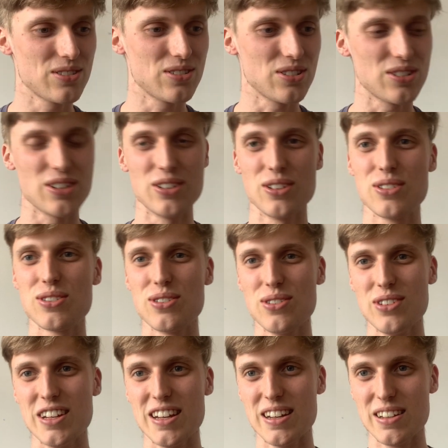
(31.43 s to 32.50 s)
just under 2
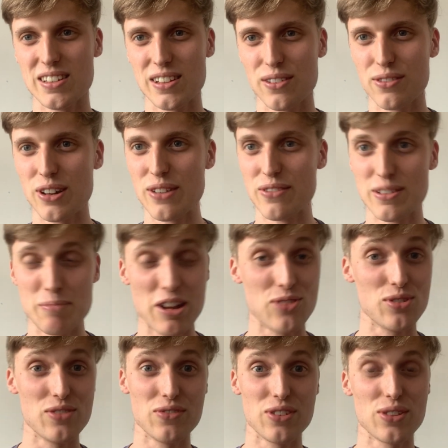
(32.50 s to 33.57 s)
years. I've learned
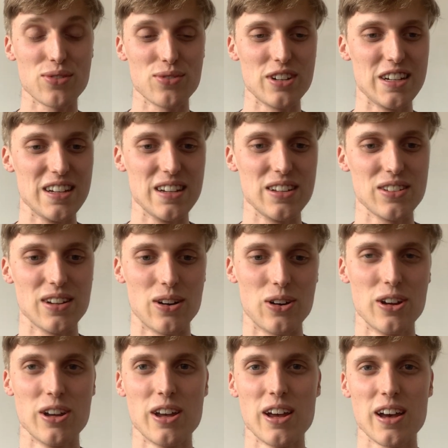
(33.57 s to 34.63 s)
Mandarin for 3 years
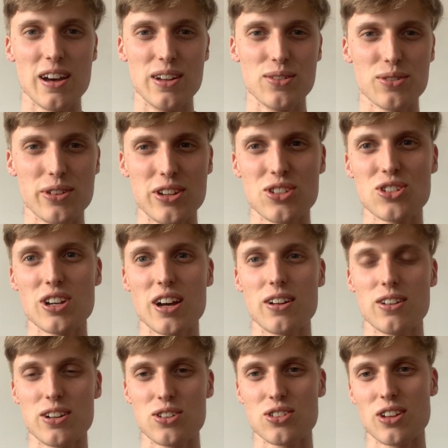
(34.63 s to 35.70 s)
now, and on this
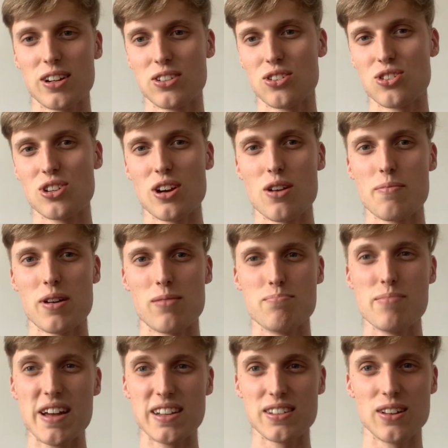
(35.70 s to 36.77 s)
channel I just like to share about
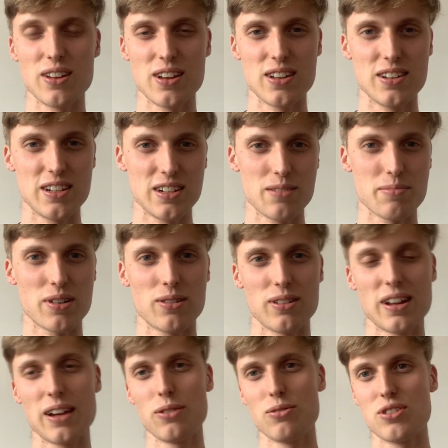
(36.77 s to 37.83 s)
meta learning,
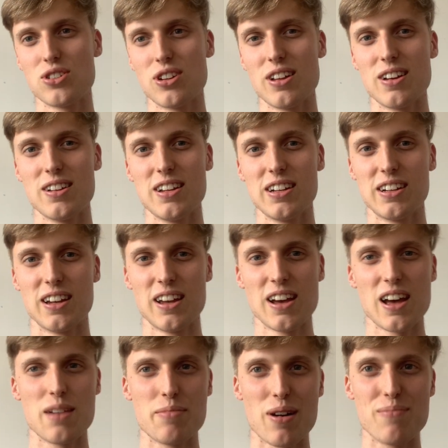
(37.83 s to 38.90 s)
about language learning,
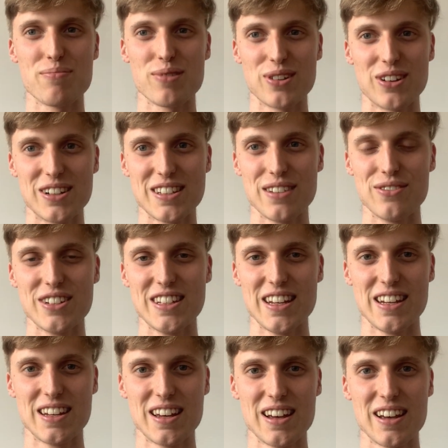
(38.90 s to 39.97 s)
about
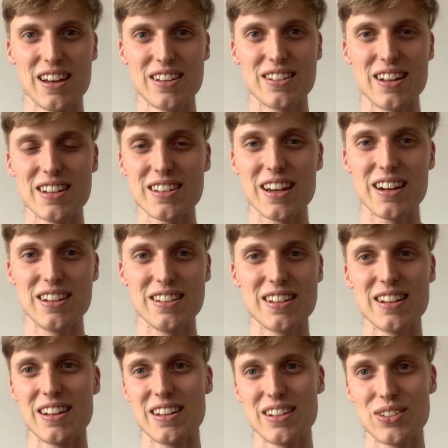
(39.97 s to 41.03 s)
productivity. So let's get into
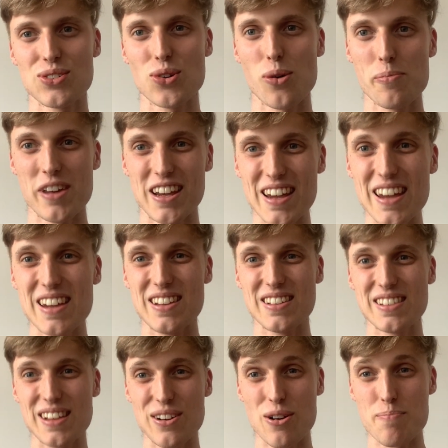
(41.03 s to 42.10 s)
today's topic.
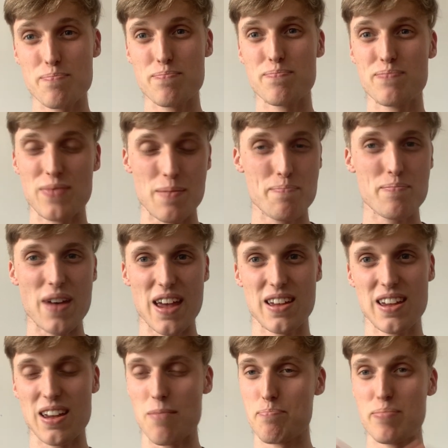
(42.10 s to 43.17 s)
Is there
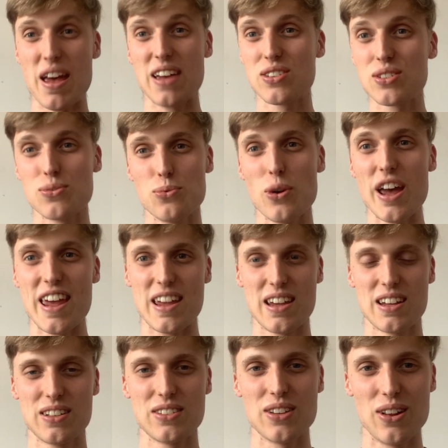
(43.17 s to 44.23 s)
a best
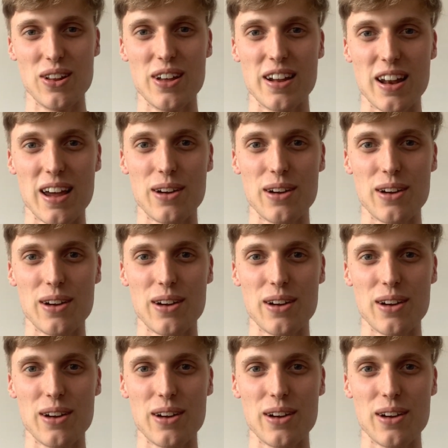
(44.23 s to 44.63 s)
way to learn a